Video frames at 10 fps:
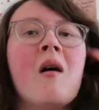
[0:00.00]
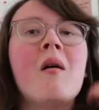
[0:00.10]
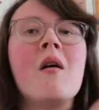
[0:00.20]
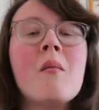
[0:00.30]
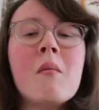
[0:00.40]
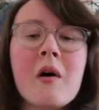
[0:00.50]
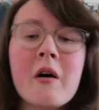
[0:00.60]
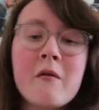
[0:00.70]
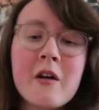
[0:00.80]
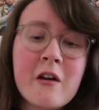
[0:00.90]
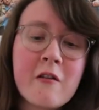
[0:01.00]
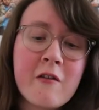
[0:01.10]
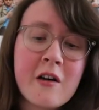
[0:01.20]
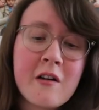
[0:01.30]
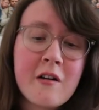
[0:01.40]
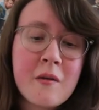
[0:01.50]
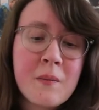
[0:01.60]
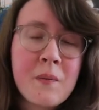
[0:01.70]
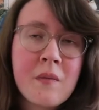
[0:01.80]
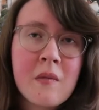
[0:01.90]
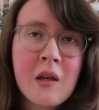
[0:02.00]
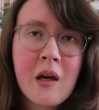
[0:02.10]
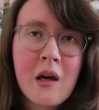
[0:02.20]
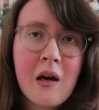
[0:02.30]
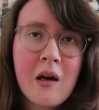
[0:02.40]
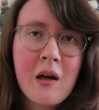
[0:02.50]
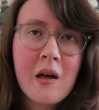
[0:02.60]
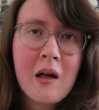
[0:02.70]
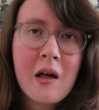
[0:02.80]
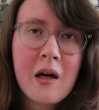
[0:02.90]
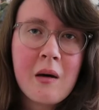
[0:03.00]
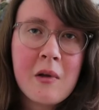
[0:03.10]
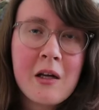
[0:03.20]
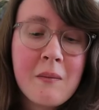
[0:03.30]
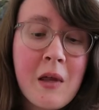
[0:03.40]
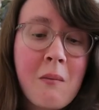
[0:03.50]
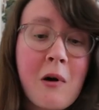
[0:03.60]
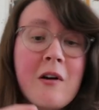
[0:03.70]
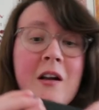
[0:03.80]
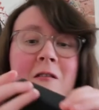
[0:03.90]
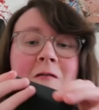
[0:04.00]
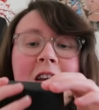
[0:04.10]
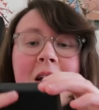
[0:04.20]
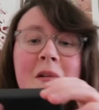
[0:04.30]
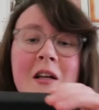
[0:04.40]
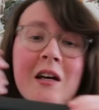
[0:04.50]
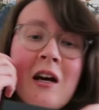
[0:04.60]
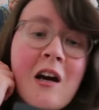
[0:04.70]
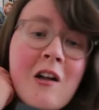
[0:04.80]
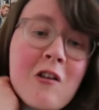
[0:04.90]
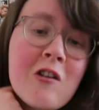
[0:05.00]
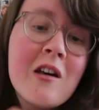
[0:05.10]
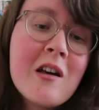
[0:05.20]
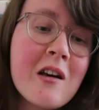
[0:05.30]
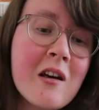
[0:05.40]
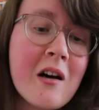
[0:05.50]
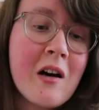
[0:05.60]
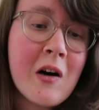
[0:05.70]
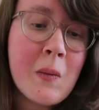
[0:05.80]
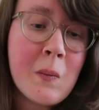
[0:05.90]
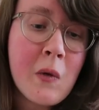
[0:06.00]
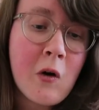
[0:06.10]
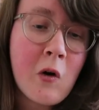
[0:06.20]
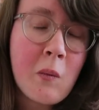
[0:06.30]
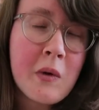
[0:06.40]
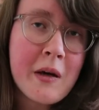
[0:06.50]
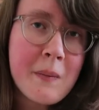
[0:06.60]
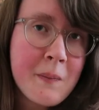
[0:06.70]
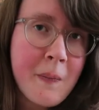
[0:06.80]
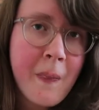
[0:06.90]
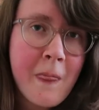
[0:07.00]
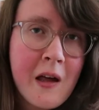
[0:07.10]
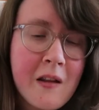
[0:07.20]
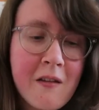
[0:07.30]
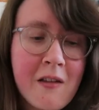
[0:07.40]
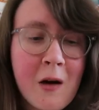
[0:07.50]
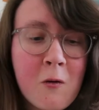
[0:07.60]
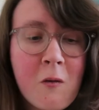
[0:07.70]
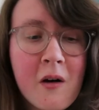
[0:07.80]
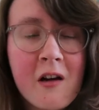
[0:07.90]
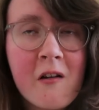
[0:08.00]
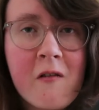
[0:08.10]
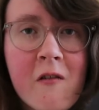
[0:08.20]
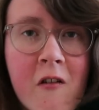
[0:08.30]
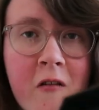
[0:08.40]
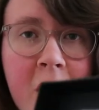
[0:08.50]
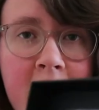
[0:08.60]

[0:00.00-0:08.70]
Um, my really good friend, Emily. My really good friend, Emily. She um, got me the sound wave of my